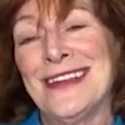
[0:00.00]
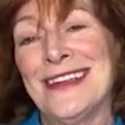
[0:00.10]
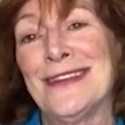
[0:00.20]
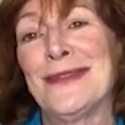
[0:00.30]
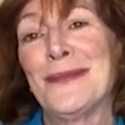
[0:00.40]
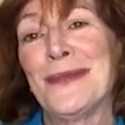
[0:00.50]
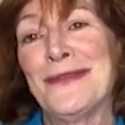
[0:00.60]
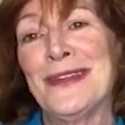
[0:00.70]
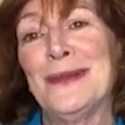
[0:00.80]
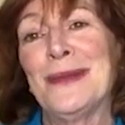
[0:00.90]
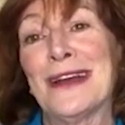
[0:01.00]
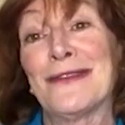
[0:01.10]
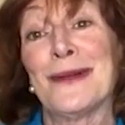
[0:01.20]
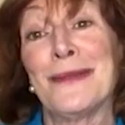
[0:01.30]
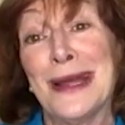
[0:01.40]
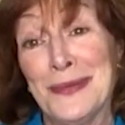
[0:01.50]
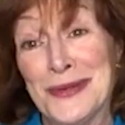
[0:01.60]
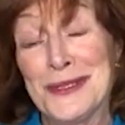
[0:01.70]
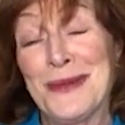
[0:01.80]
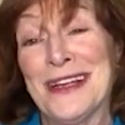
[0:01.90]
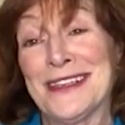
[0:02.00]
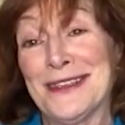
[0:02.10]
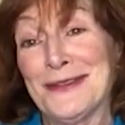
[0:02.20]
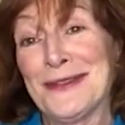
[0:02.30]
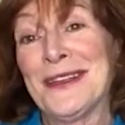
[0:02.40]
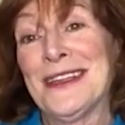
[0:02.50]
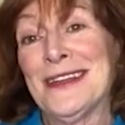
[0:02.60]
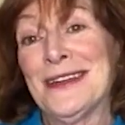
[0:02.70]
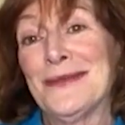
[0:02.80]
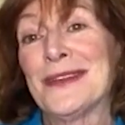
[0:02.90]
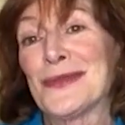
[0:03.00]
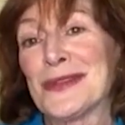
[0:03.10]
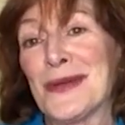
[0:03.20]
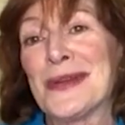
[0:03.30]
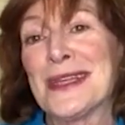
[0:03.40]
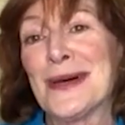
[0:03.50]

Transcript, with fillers: give them the feedback from my perspective, which was always